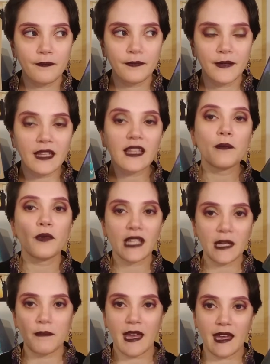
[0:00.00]
deliberately
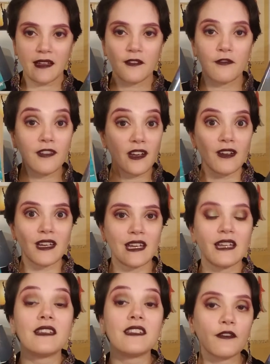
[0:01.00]
picked very
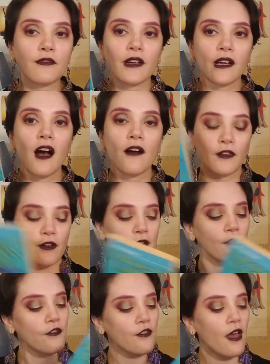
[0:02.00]
different
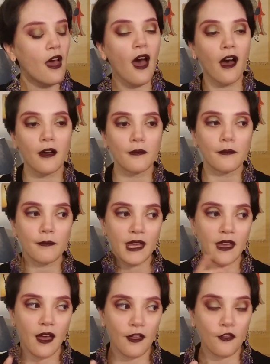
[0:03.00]
covers um,
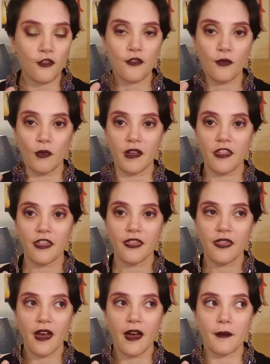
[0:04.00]
because with
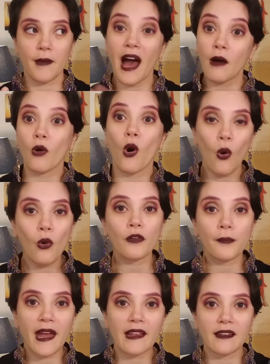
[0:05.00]
um, how old
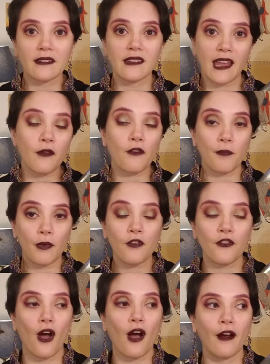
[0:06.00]
Madeline L'Engle's books
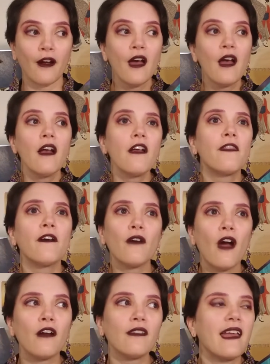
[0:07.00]
are, there
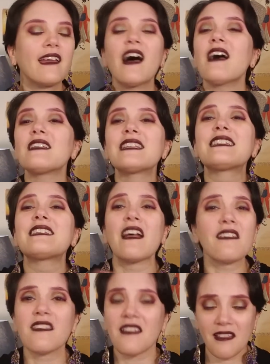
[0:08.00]
are like
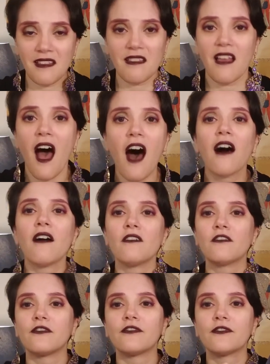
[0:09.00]
dozens
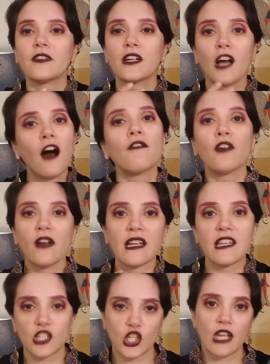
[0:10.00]
of cover
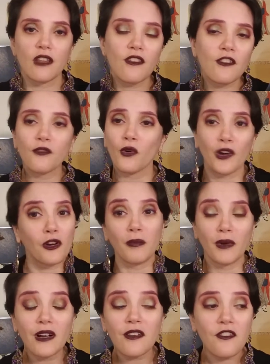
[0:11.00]
editions for her
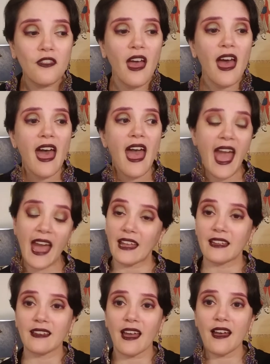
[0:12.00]
books
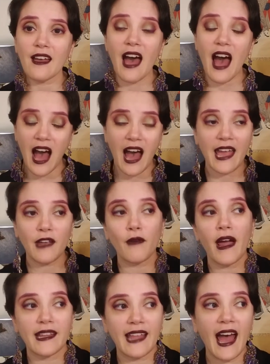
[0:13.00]
and I
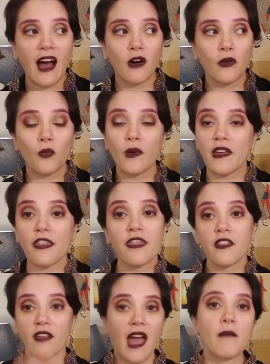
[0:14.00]
right now with the
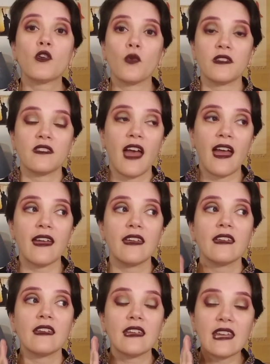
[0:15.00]
Time Quintet
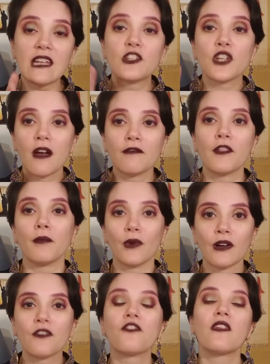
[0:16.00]
each of the
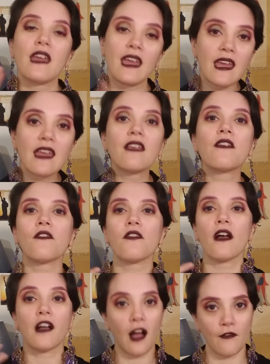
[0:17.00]
books is a
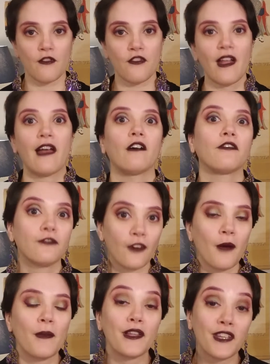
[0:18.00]
cover style
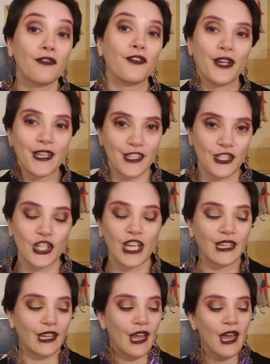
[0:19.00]
from a different
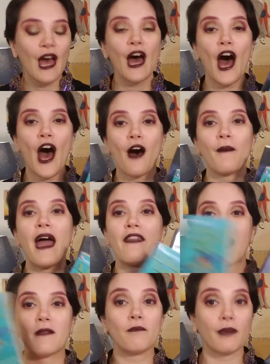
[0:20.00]
edition. Um, and
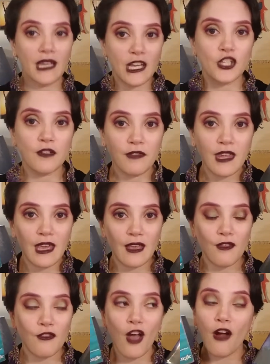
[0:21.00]
then each of
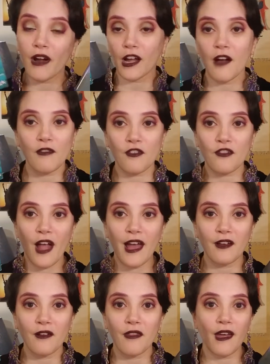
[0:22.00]
these are a cover
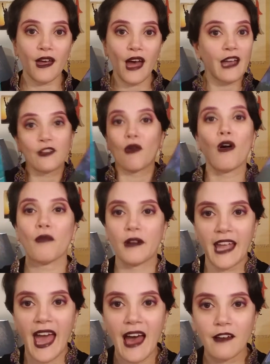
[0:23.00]
style that I don't already
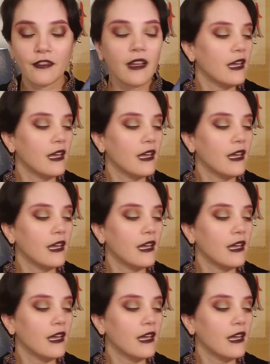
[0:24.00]
have.